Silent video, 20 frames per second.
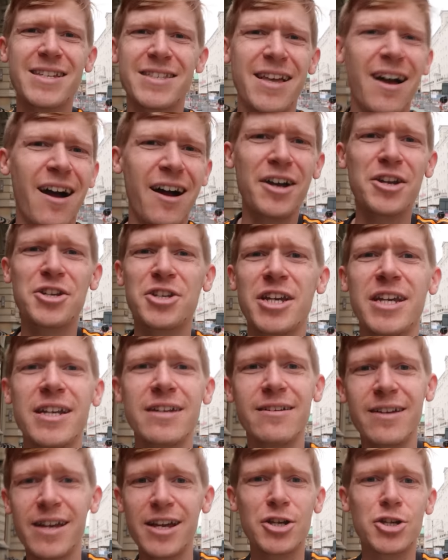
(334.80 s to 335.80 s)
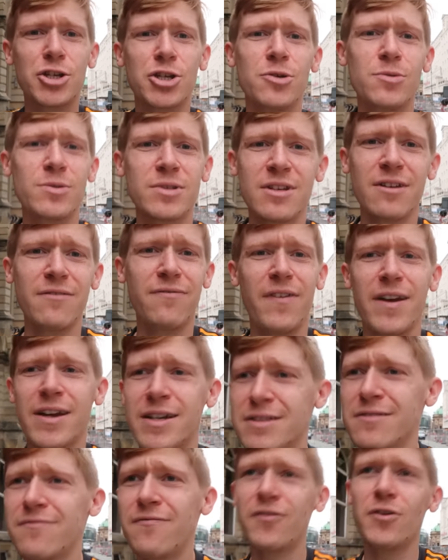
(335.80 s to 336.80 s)
Is the hygiene an issue? Does it
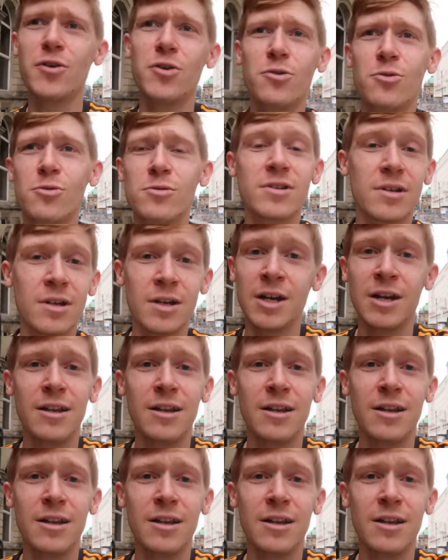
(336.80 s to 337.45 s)
affect the food?